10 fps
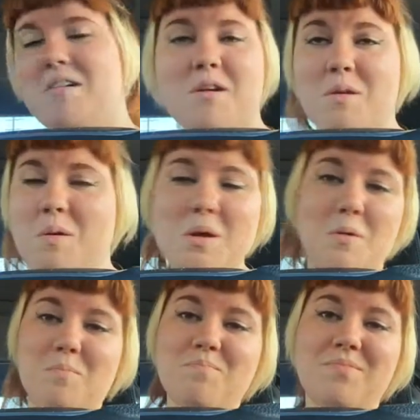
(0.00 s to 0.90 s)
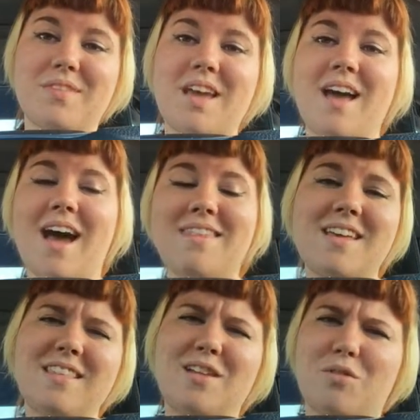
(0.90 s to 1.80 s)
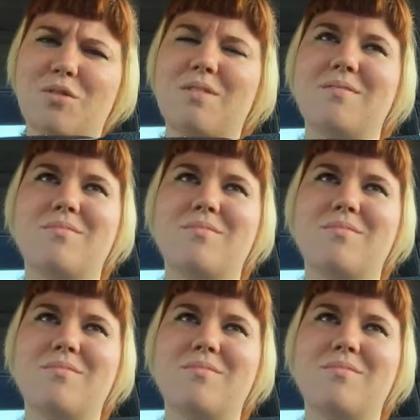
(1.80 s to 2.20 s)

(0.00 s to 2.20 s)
I don't know. I think that's